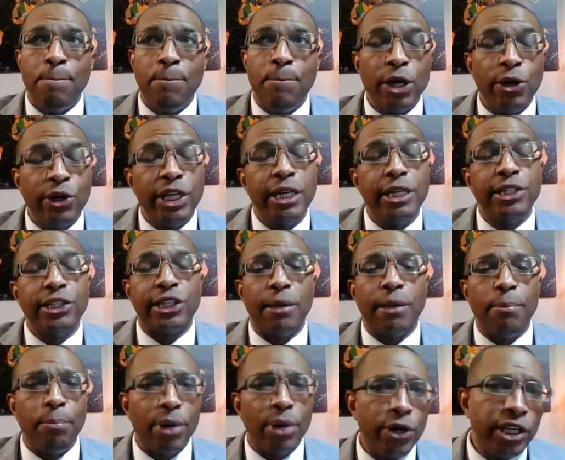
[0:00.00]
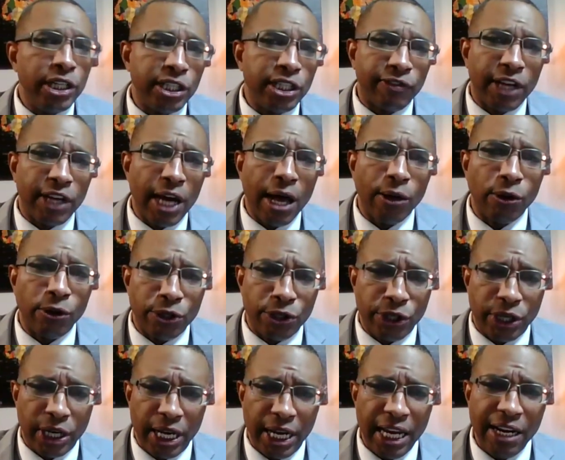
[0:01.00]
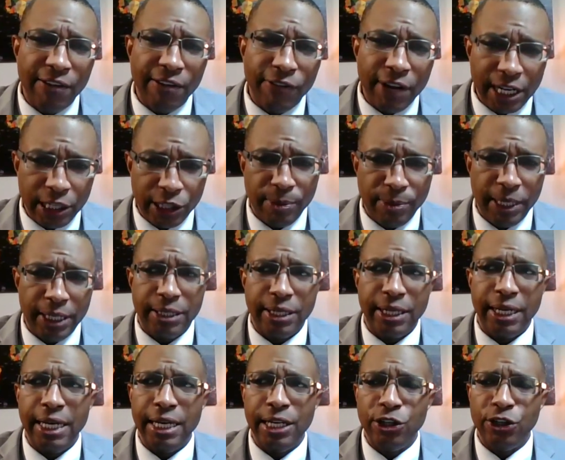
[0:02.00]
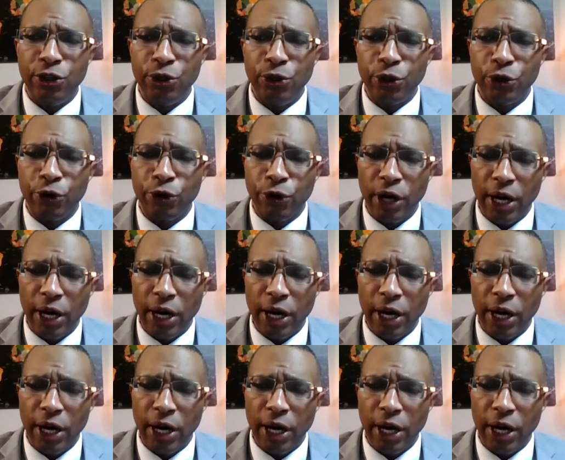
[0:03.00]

billions and billions of dollars in investment into